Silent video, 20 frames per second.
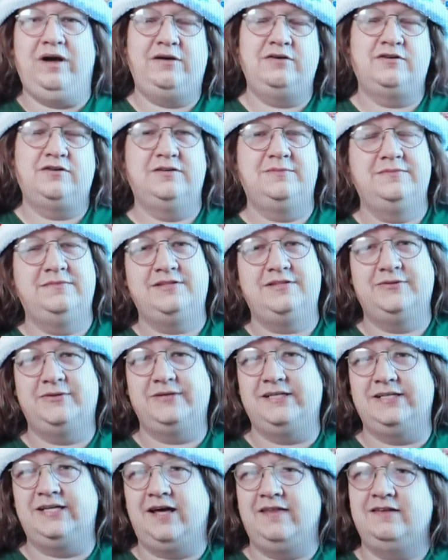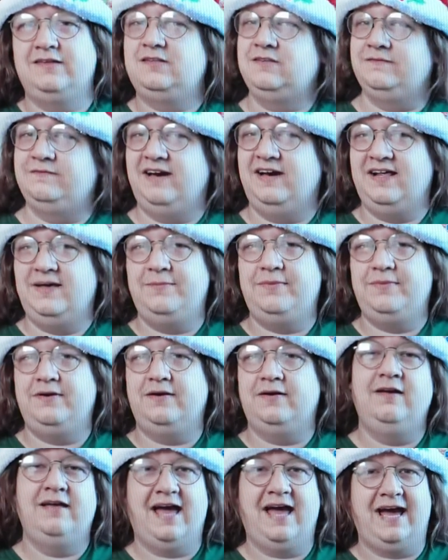welcome to another
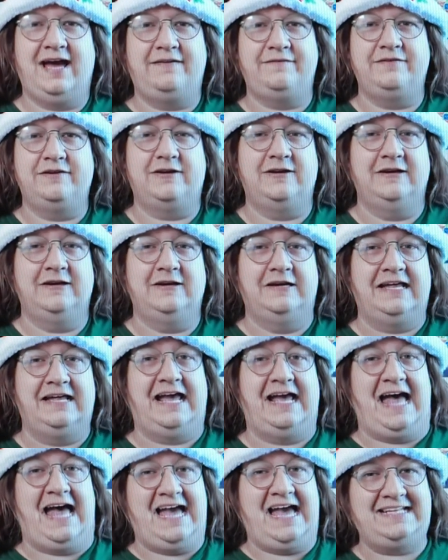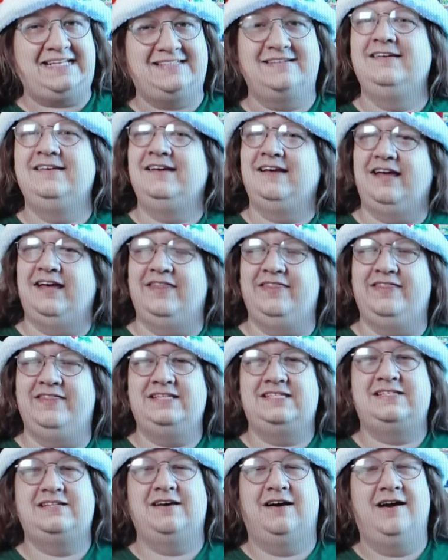developer advocate at, and
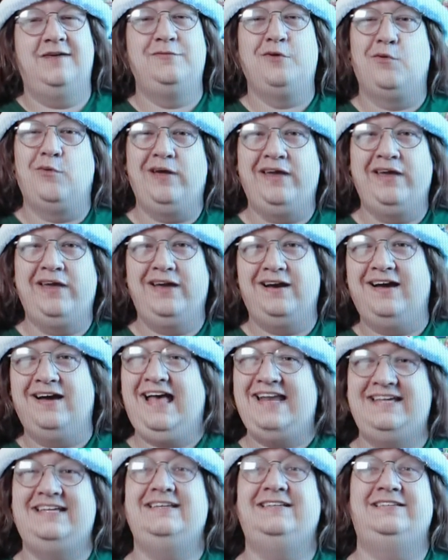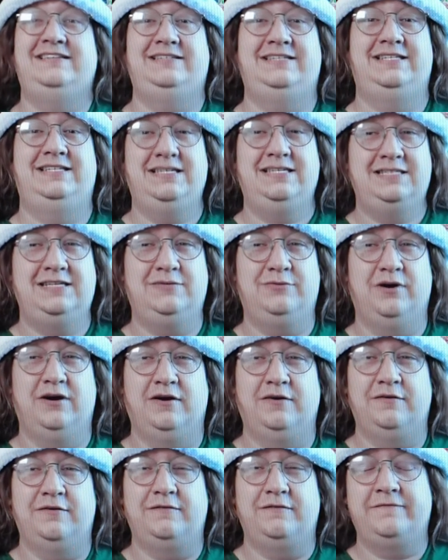this time we are heading to Disney
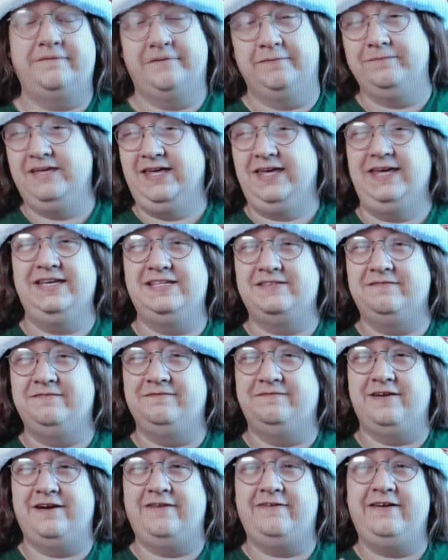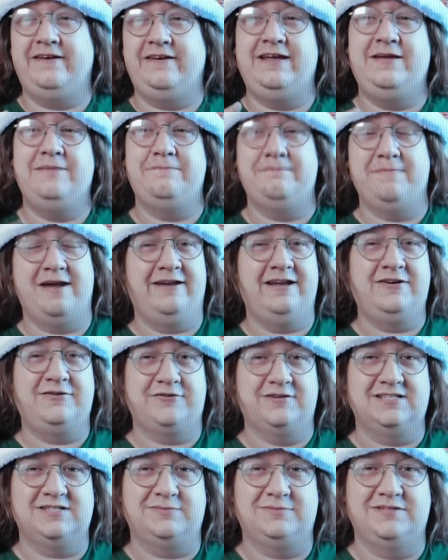World for Mickey's Very Merry
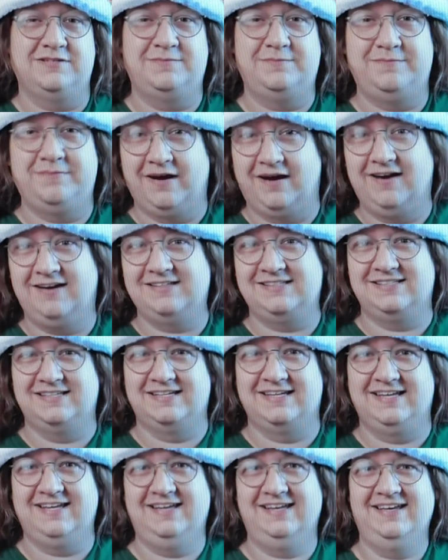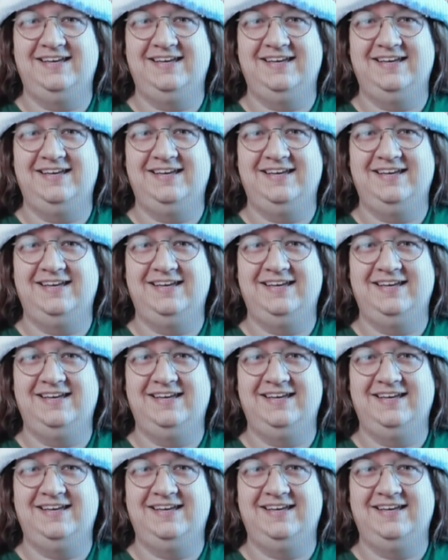Christmas Party.